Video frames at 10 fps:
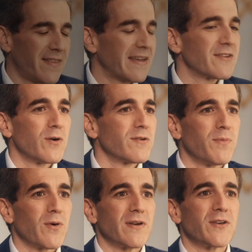think it's always
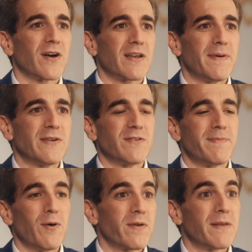important to talk to patients
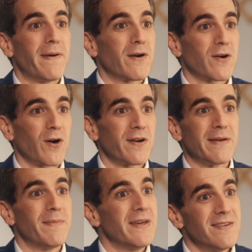about what the
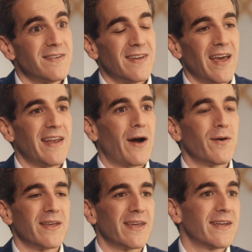pericardium is and how
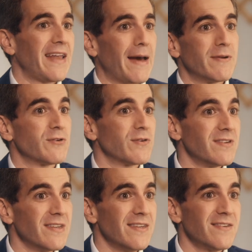it can get damaged or
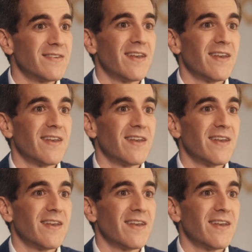diseased.